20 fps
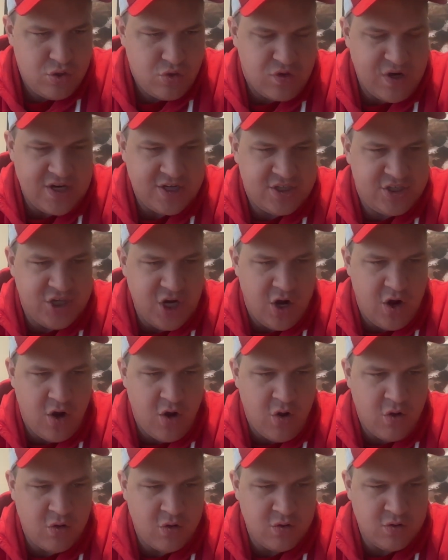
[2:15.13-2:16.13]
Chris
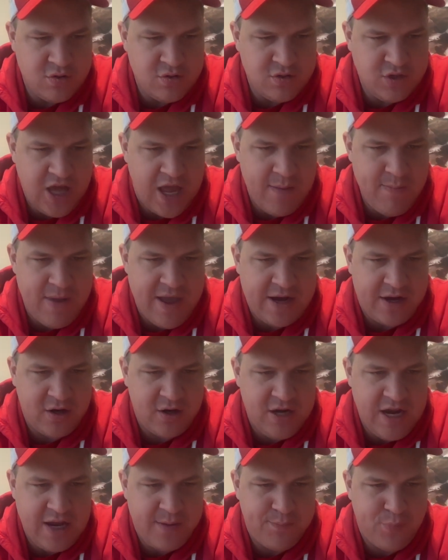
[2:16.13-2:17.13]
Jones,
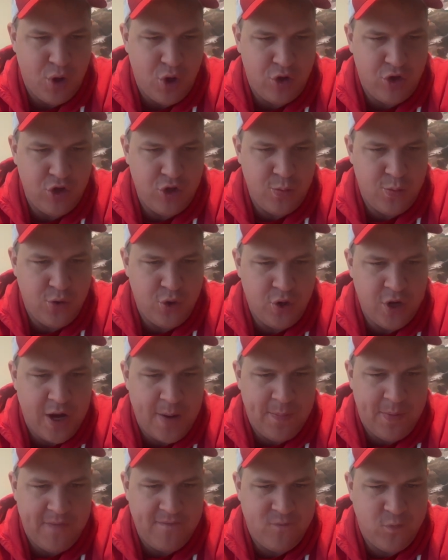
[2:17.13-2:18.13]
linebacker Nick Bolton, who blew it
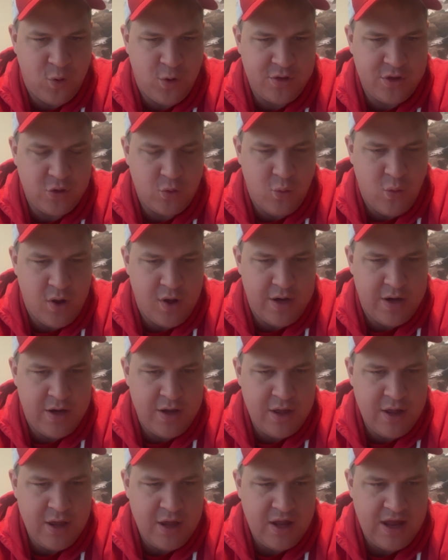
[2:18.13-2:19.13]
up on
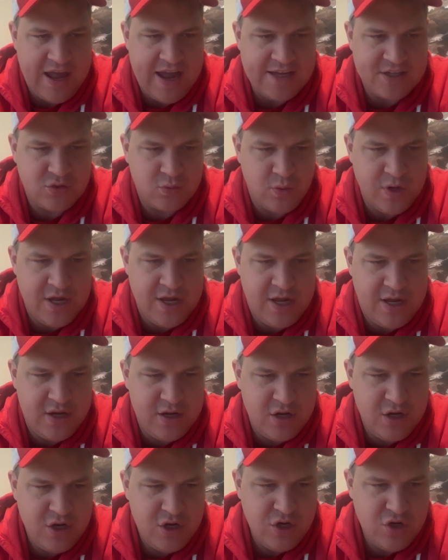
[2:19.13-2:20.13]
4th-and-1 last week.
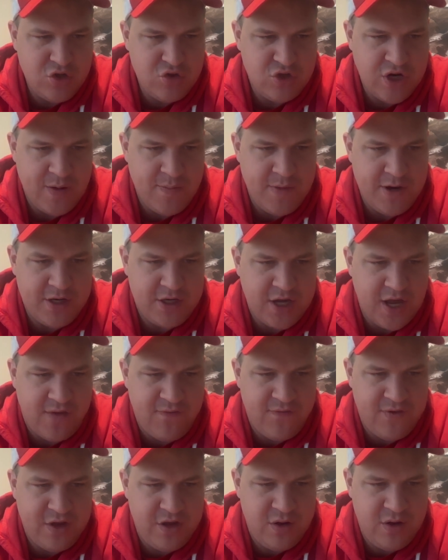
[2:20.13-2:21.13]
Trent
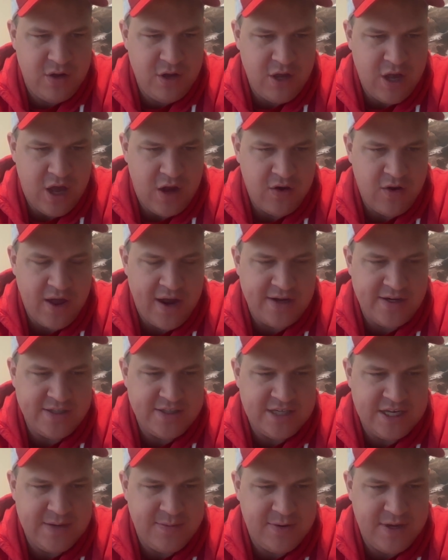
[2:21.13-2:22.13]
McDuffie, I'd like to
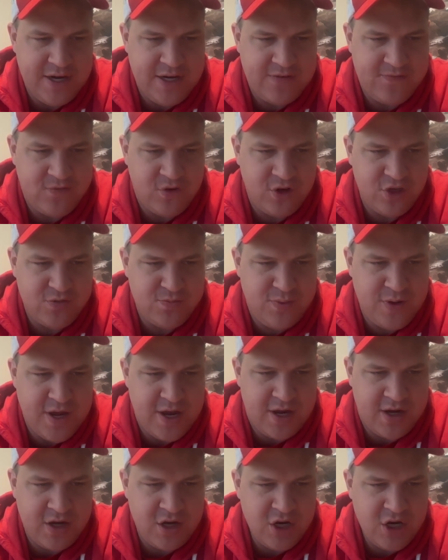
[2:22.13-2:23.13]
see him get his first
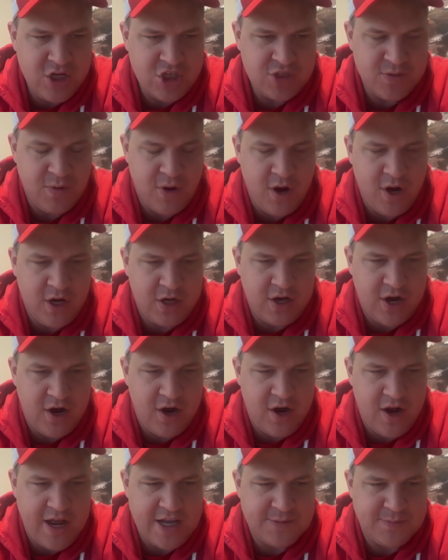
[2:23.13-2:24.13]
pick. Jamari
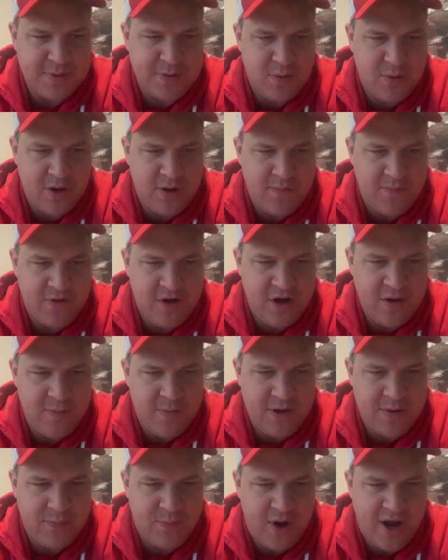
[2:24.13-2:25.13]
Connor has been one of the very
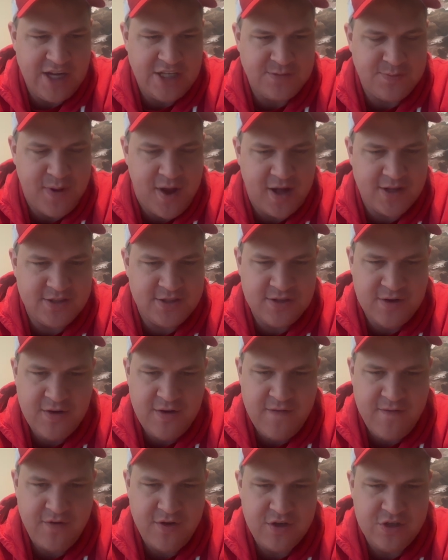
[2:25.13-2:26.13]
big bright spots
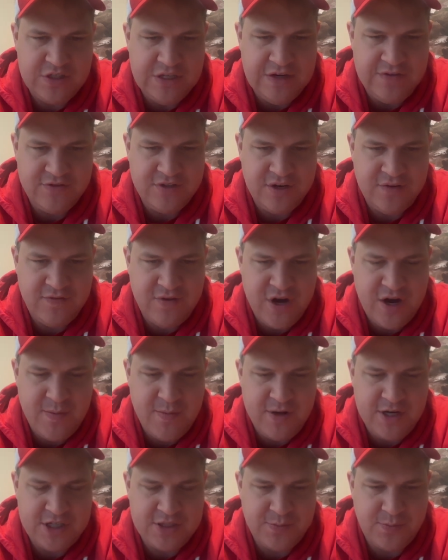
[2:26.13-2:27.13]
for the Chiefs and a very
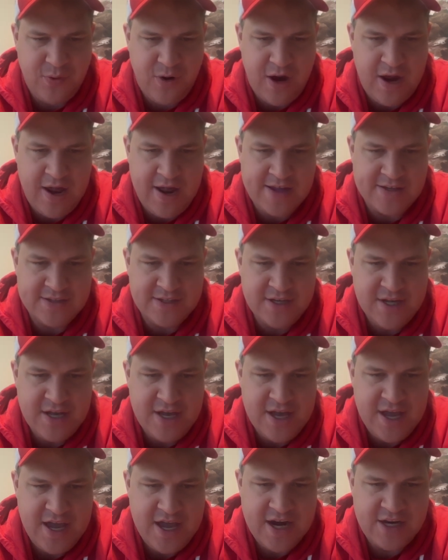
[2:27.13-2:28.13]
big surprise.
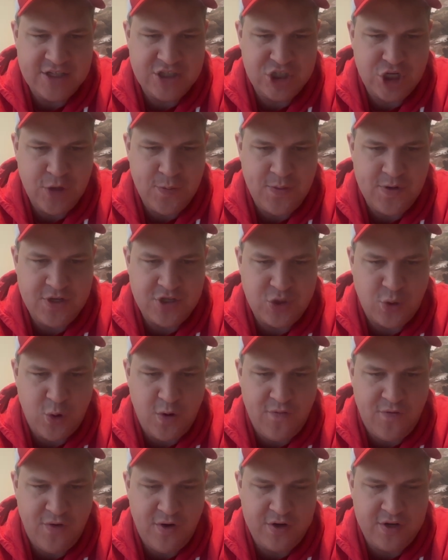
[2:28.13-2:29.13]
He had a scoop and
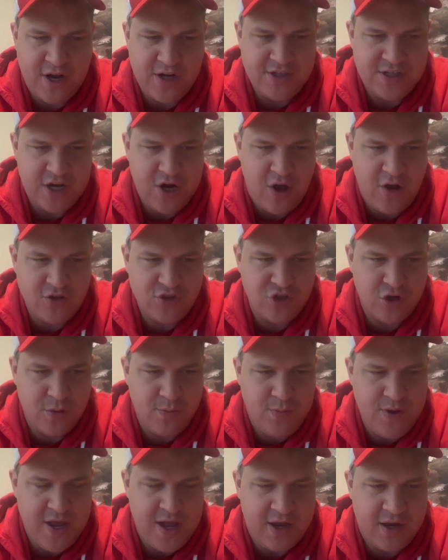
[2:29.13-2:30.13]
score for a touchdown, also
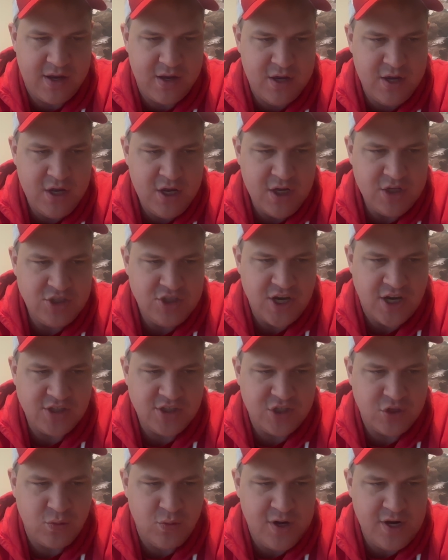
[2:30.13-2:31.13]
a pick.
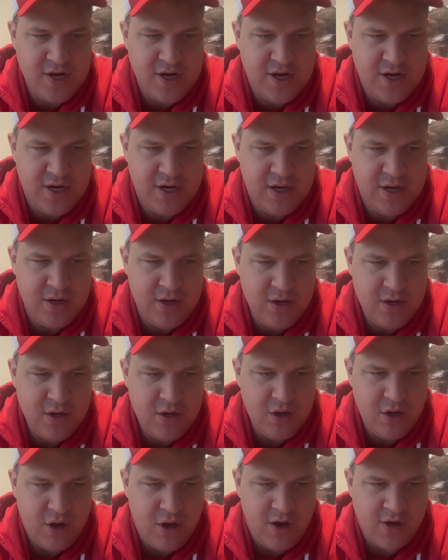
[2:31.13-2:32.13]
Justin Reed,
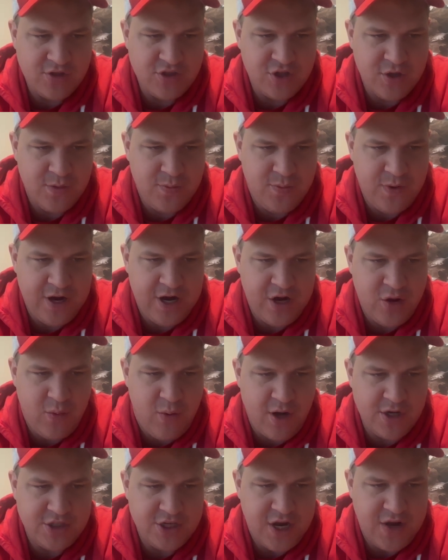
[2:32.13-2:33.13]
also a player to
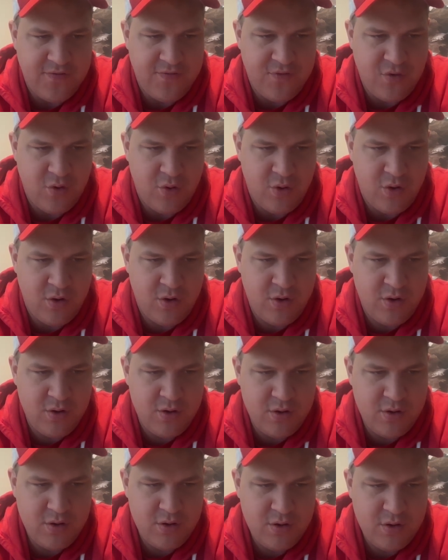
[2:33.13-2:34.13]
watch out for.
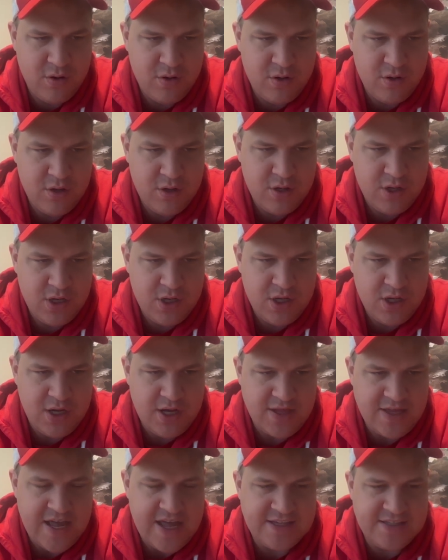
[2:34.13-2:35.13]

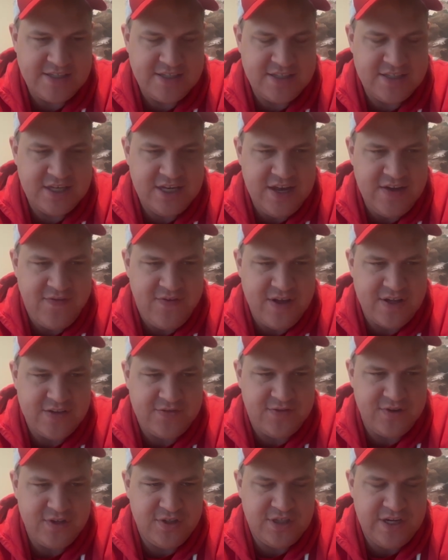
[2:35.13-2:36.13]
And that's the defense
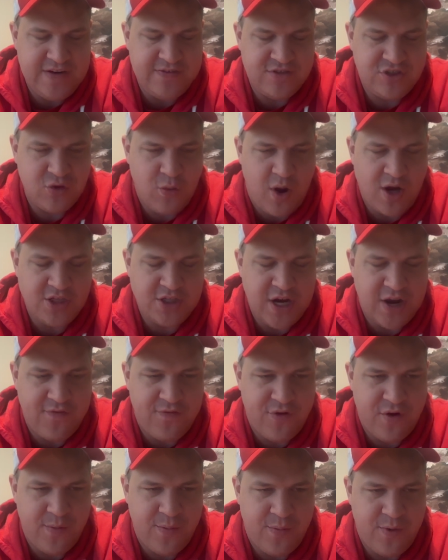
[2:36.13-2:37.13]
for the Chiefs to watch out
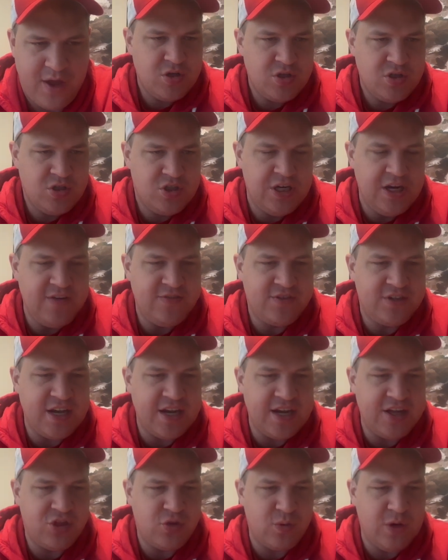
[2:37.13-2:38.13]
for. Chiefs
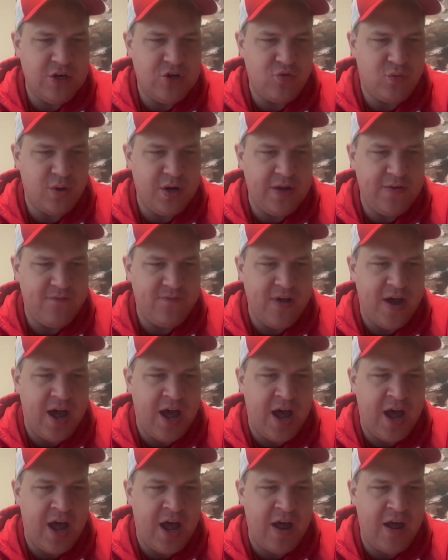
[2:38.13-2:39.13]
kick at
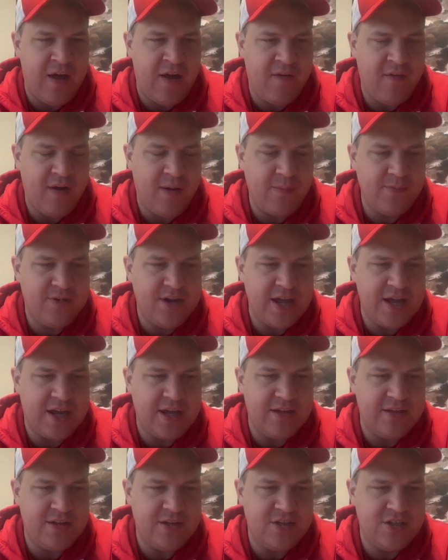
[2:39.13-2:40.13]
325. I'm
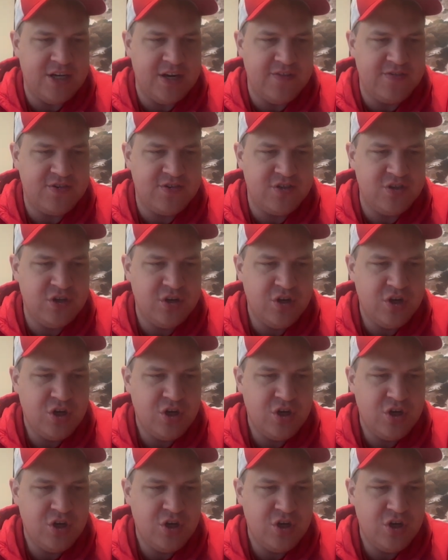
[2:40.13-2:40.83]
taking the Chiefs